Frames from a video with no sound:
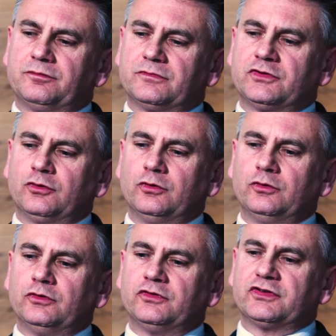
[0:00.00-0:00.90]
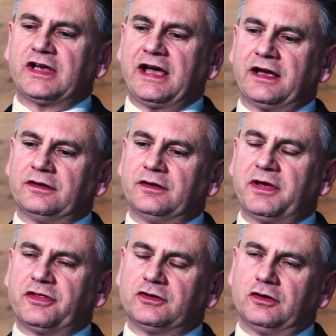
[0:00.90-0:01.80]
tools and the
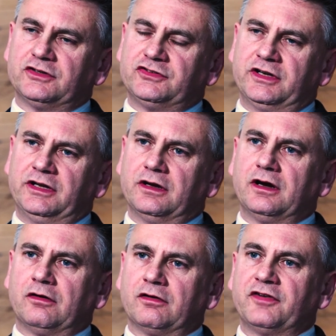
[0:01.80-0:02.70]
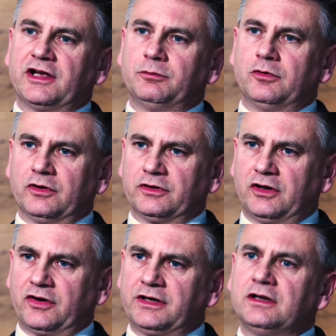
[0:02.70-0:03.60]
methodology are available
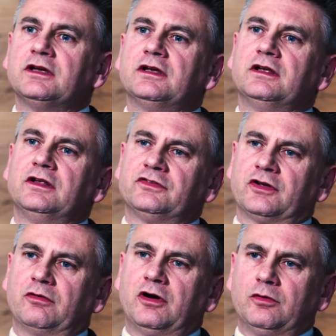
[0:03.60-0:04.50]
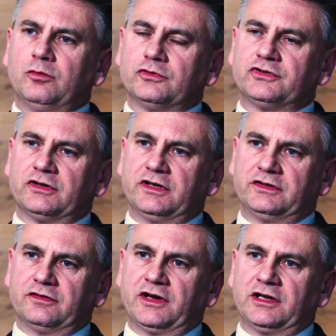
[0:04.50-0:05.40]
online. So Arup Water is
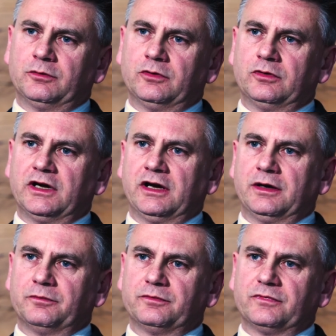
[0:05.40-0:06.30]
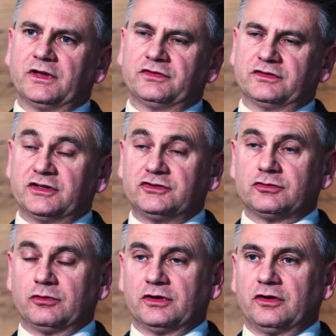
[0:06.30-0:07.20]
available. It's a
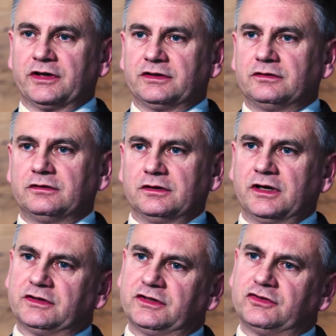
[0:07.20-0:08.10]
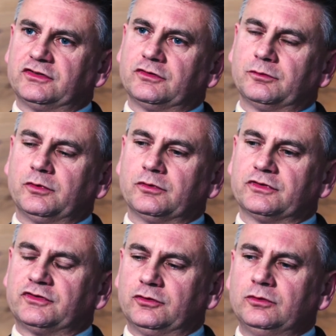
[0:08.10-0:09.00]
digital online digital
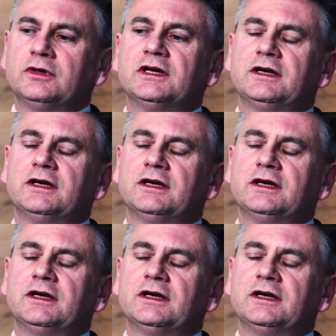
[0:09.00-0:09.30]
support tool,